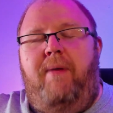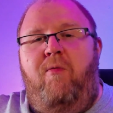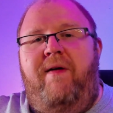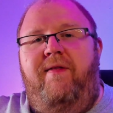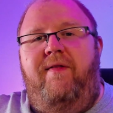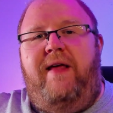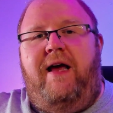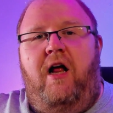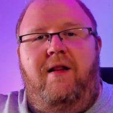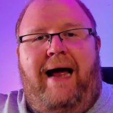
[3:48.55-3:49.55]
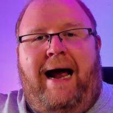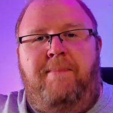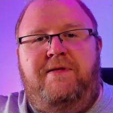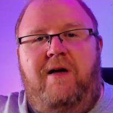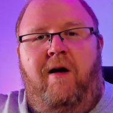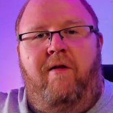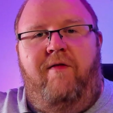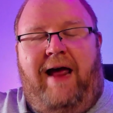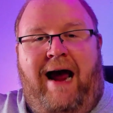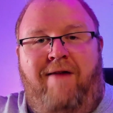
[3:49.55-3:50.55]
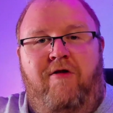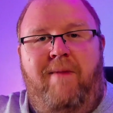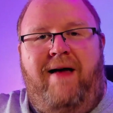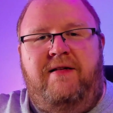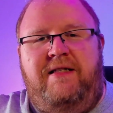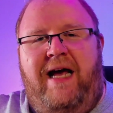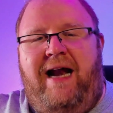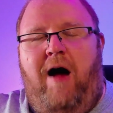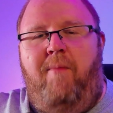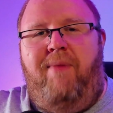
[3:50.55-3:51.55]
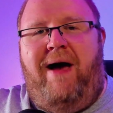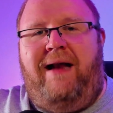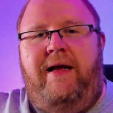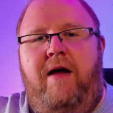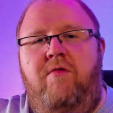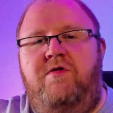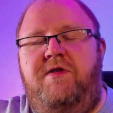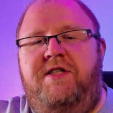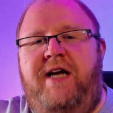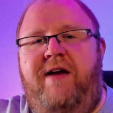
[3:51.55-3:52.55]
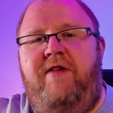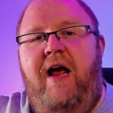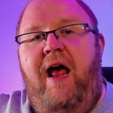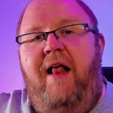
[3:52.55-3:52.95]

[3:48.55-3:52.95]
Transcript: But with the collapse of the Aftermath set and how badly it was received,